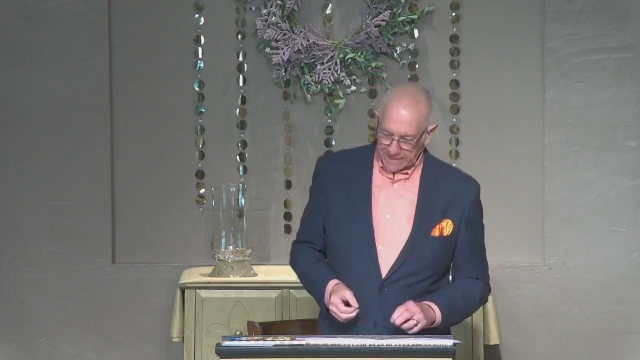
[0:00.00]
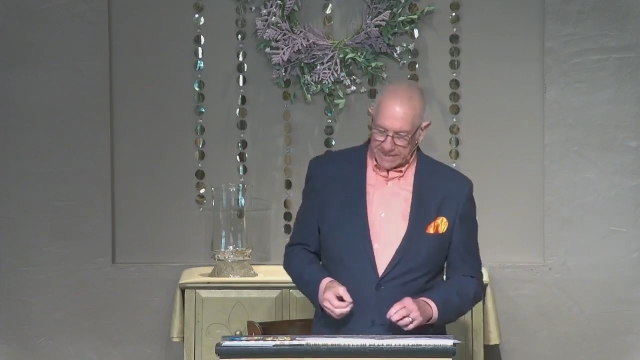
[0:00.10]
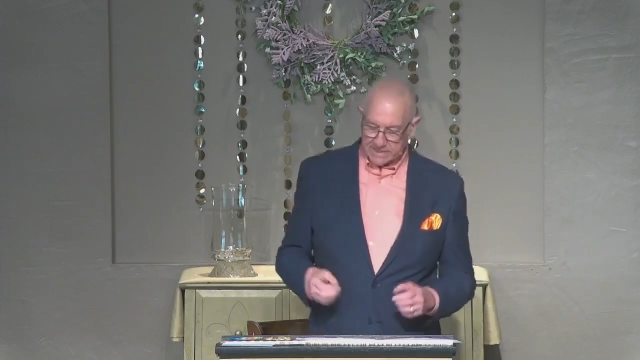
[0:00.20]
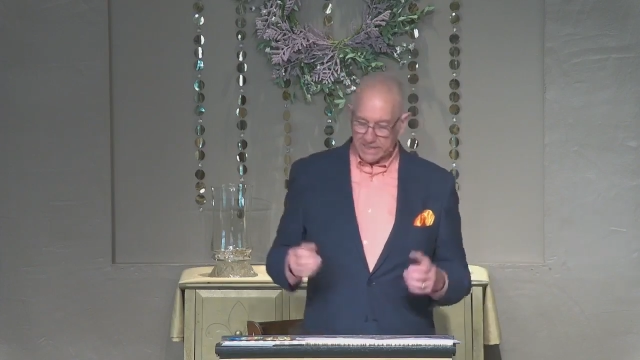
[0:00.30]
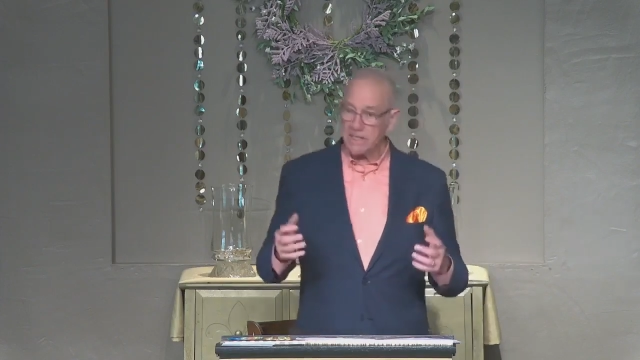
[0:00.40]

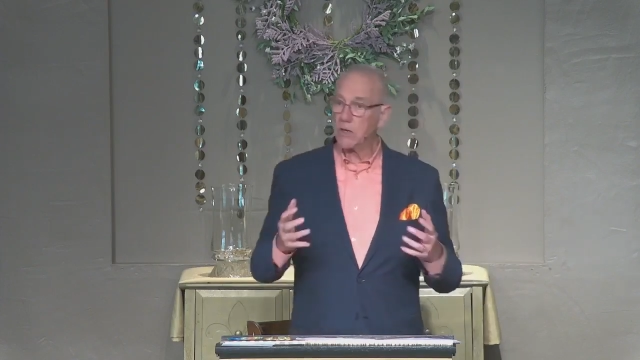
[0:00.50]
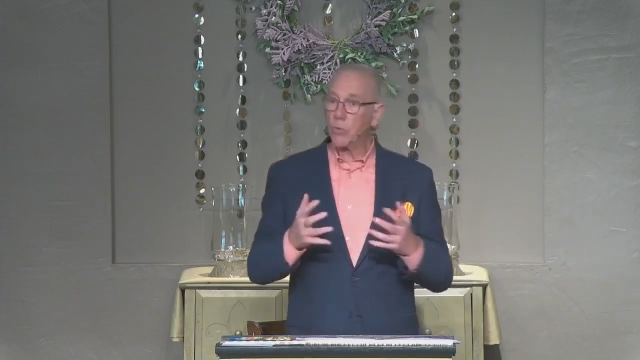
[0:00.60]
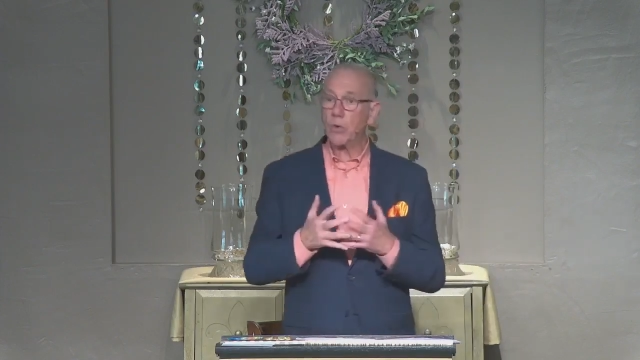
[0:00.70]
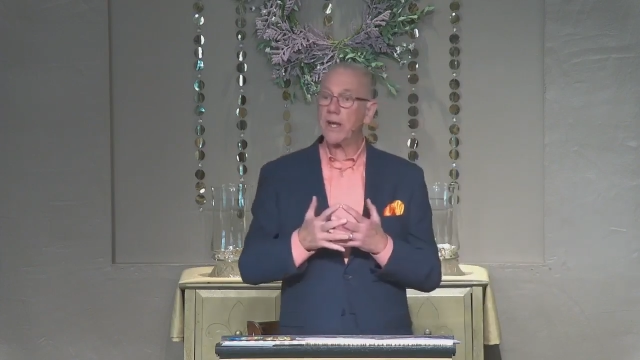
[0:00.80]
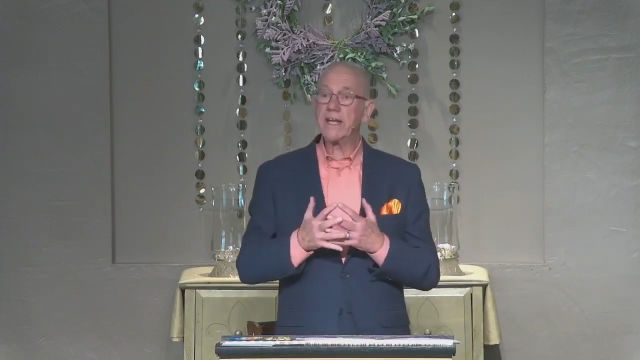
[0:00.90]
That is
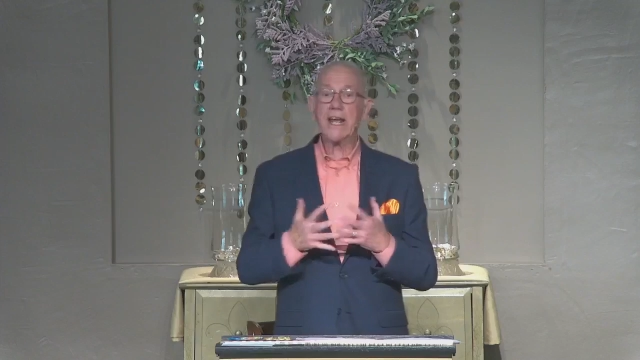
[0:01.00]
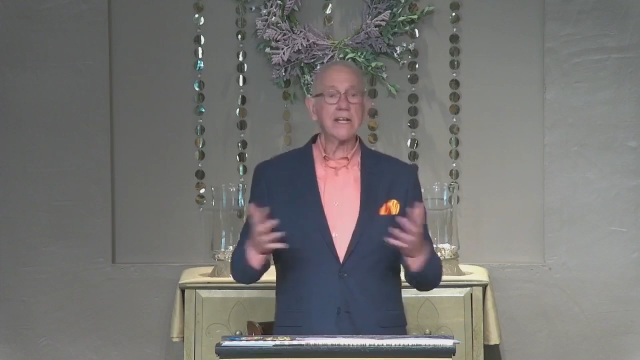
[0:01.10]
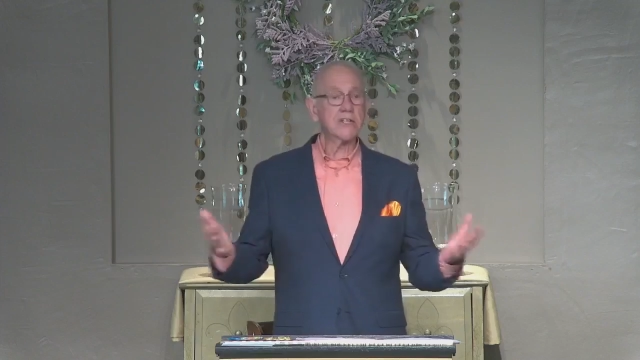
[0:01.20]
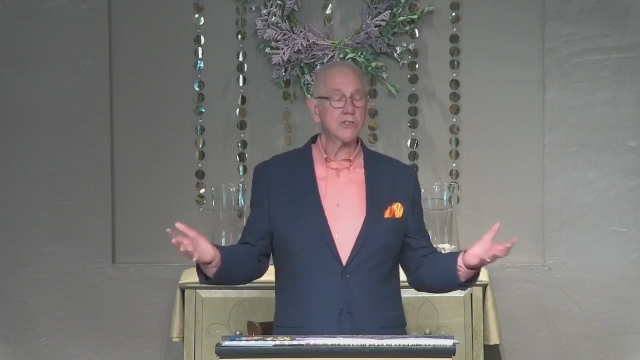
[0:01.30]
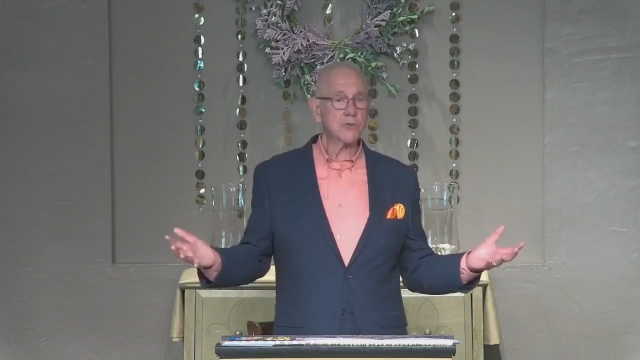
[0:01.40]

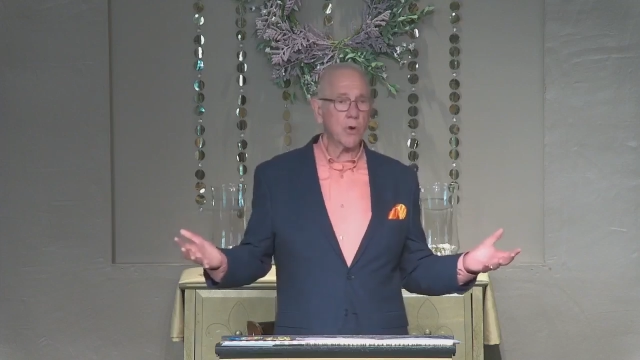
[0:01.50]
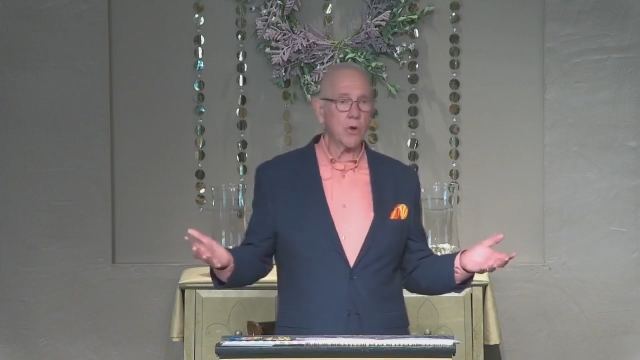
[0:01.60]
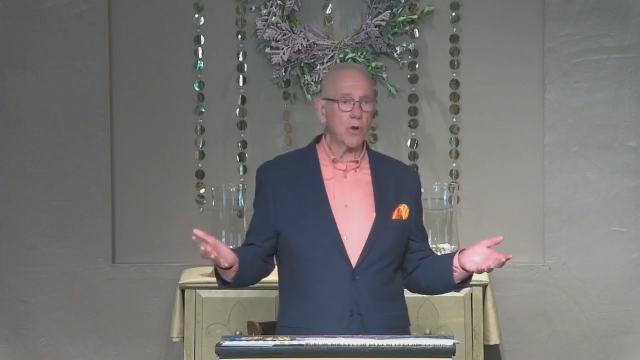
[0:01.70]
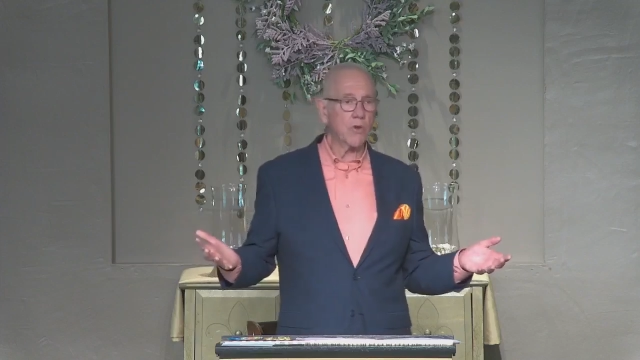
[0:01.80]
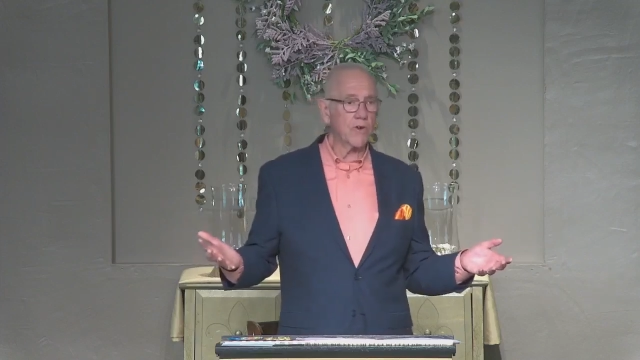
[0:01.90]
innate
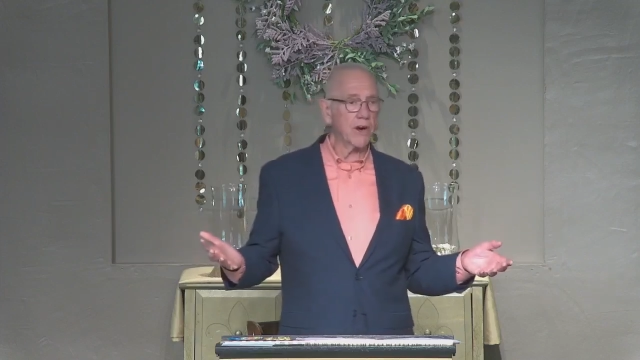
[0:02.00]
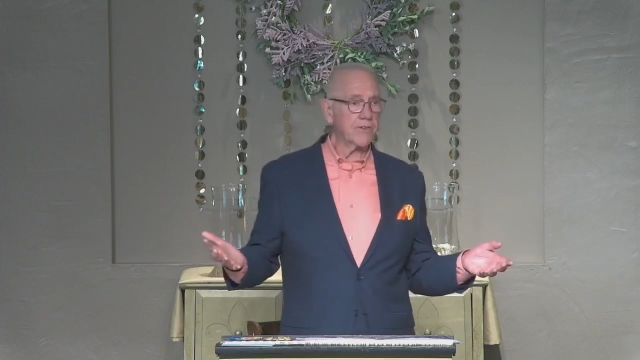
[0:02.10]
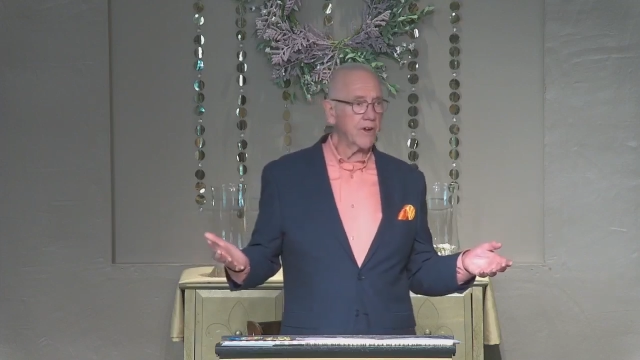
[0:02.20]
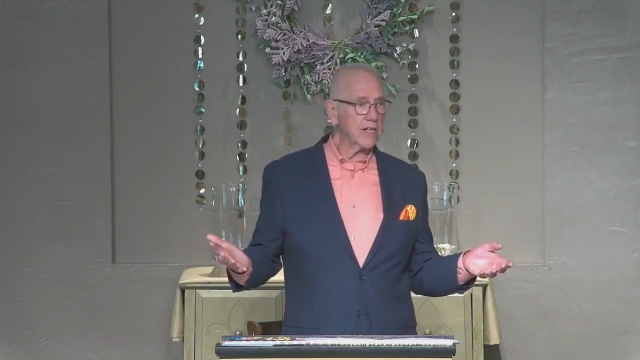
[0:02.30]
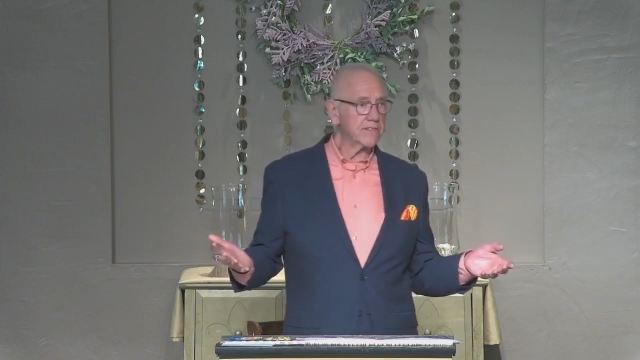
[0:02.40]
control over
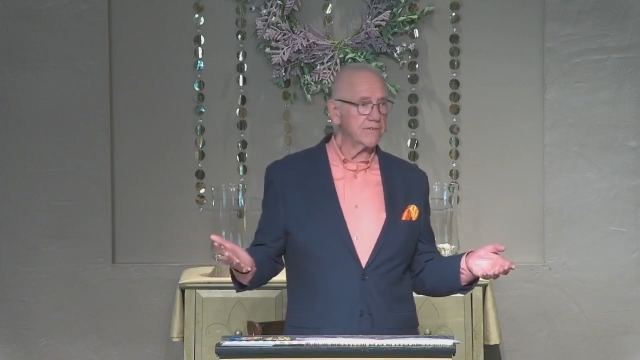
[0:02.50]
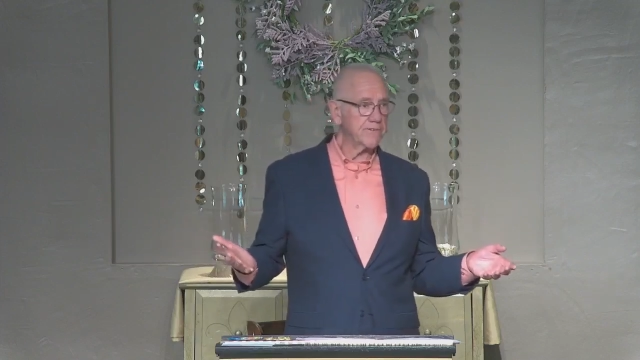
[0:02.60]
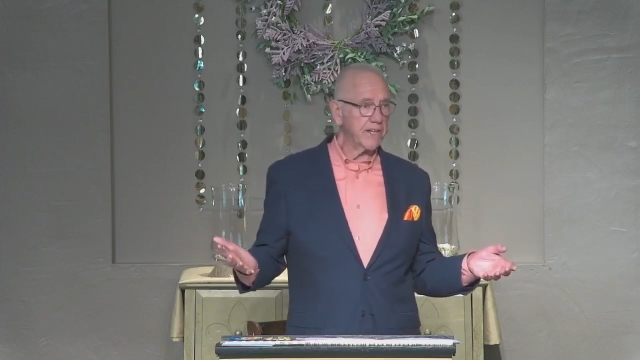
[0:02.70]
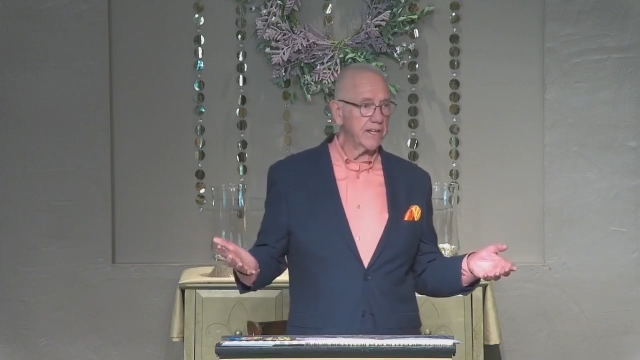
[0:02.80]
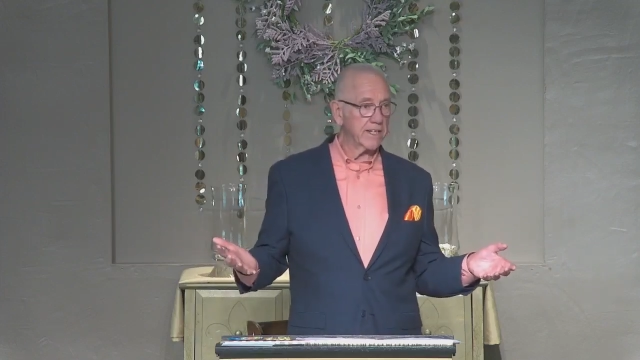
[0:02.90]
our thoughts
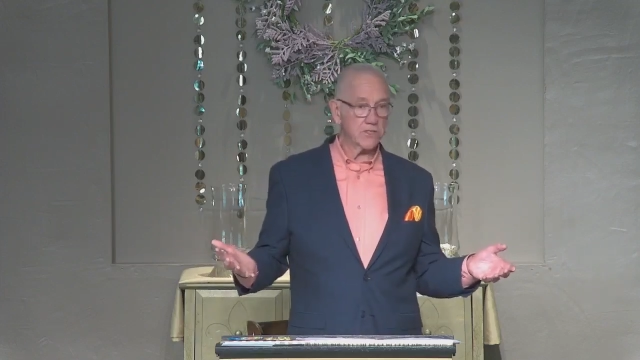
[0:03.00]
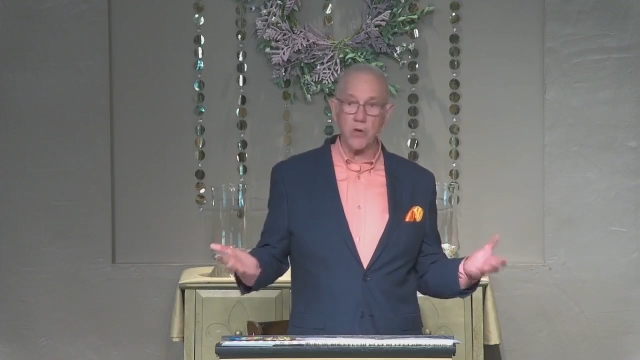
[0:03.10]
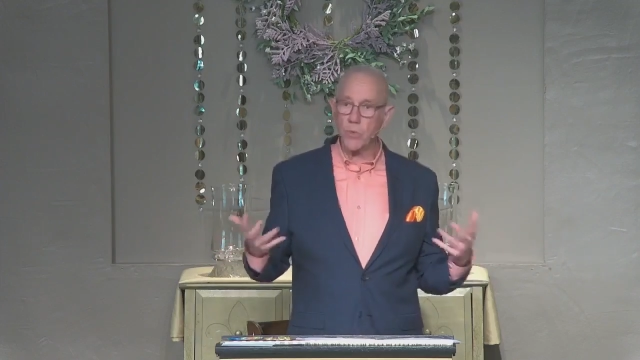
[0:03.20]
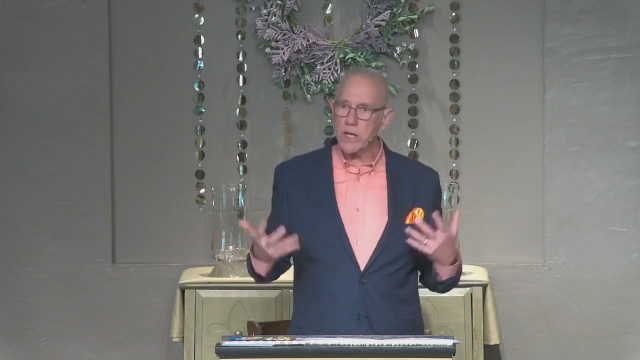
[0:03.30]
and feelings.